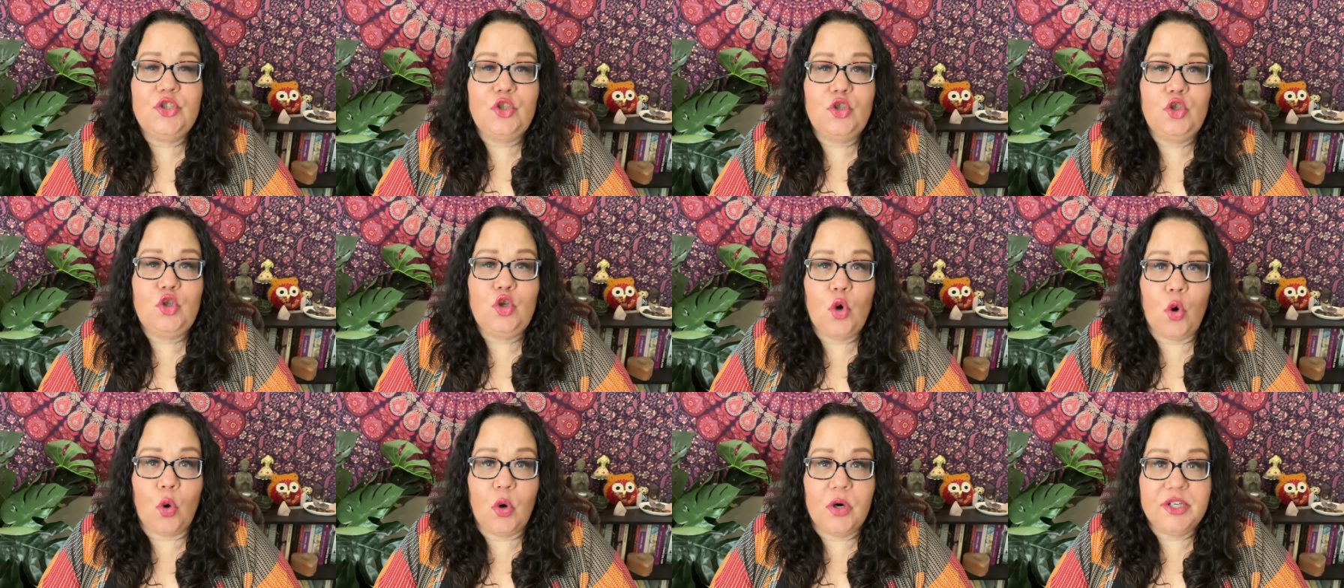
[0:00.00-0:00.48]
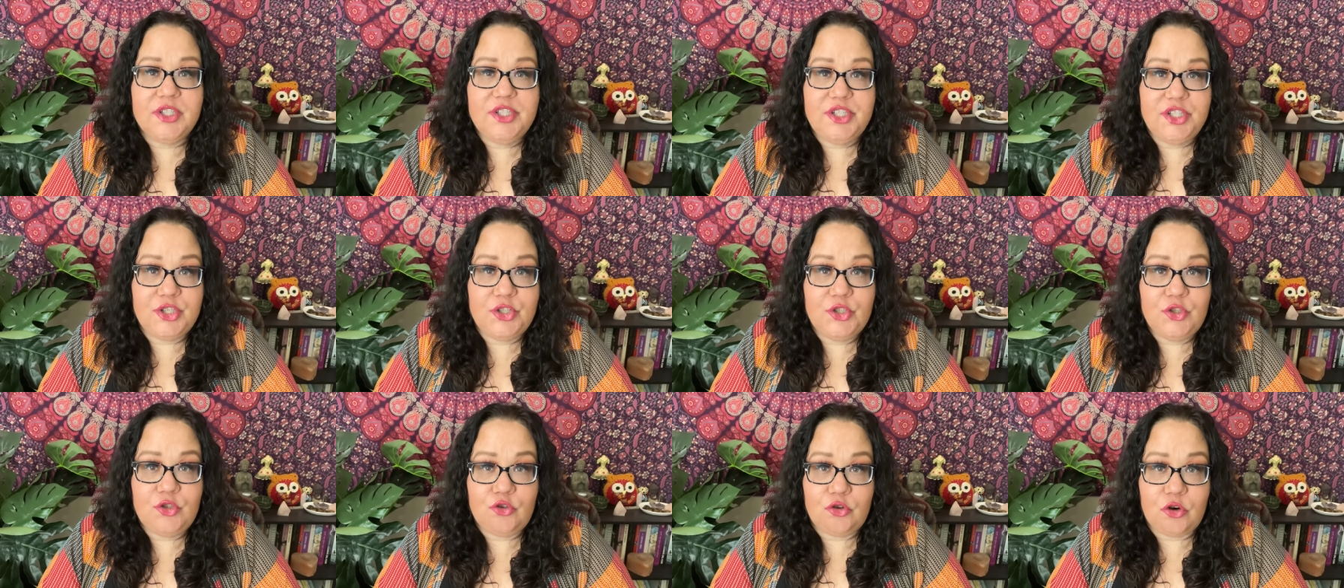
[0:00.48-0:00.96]

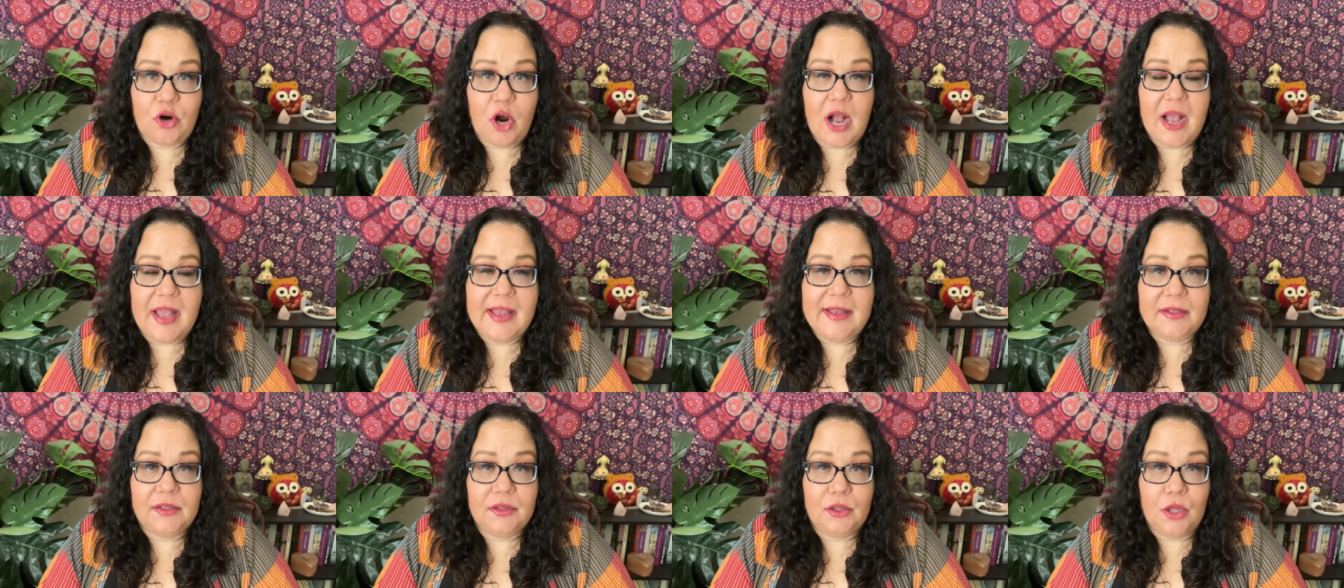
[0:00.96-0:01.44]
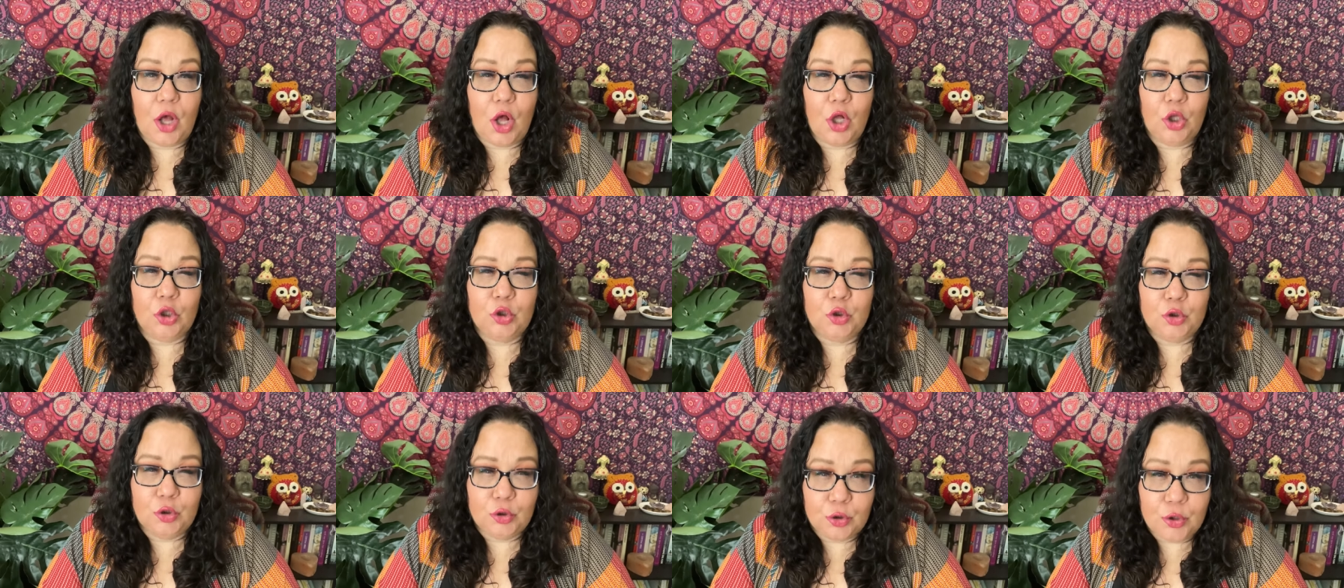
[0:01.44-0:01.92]
George's trial
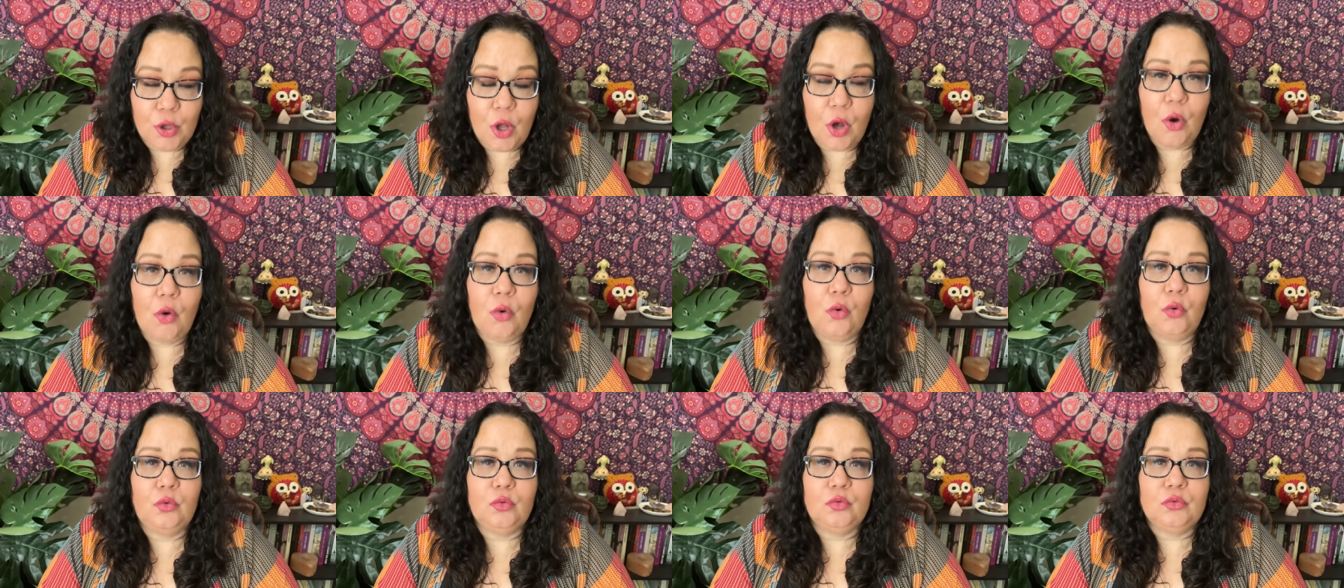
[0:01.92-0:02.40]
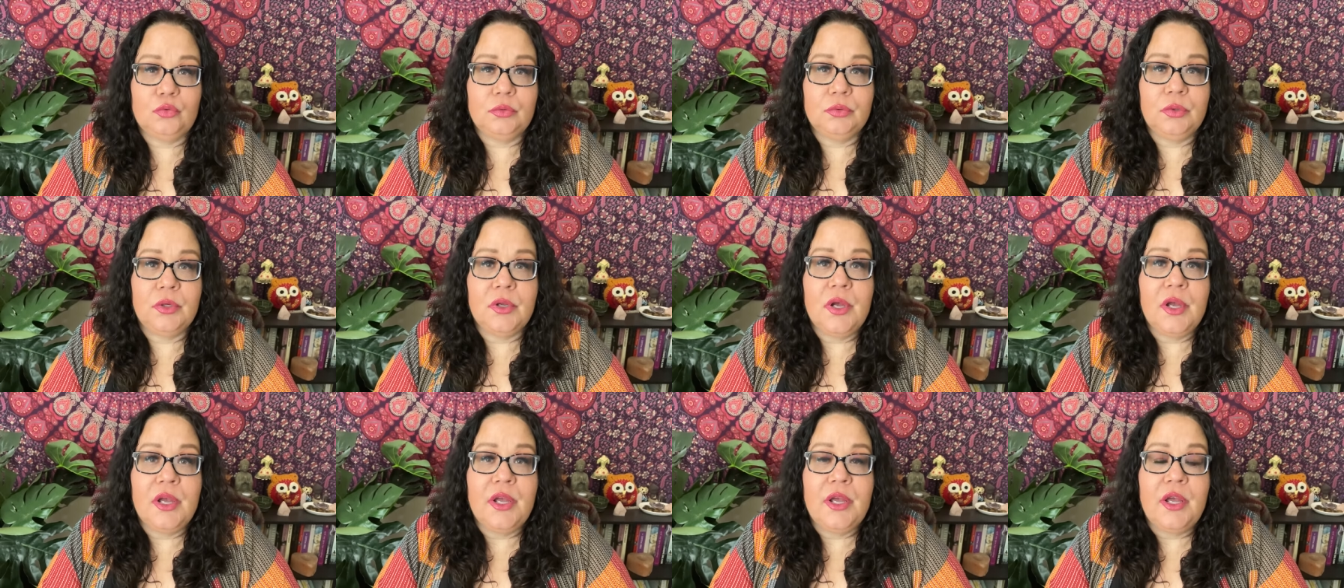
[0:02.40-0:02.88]
alone
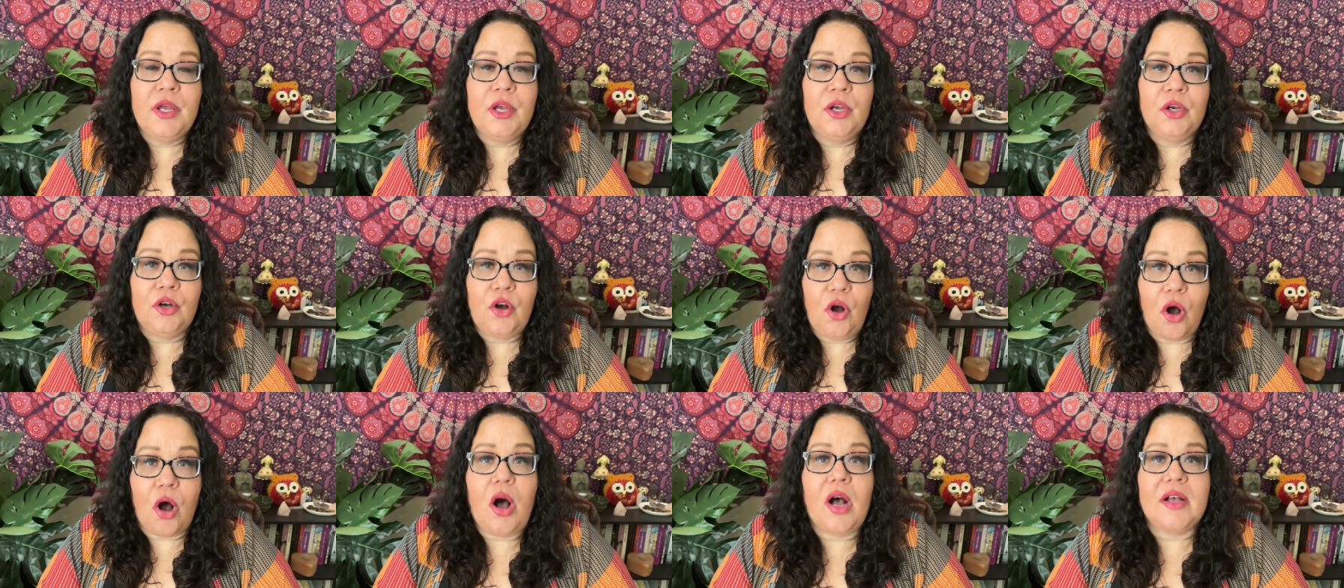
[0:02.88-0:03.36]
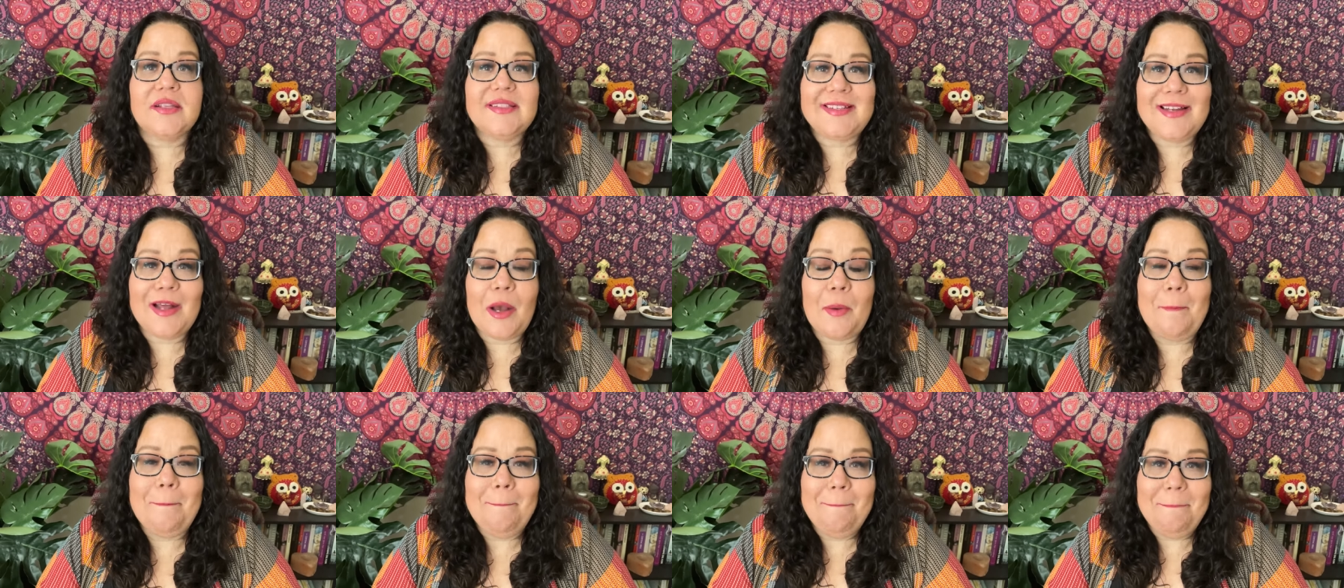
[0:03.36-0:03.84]
cost $1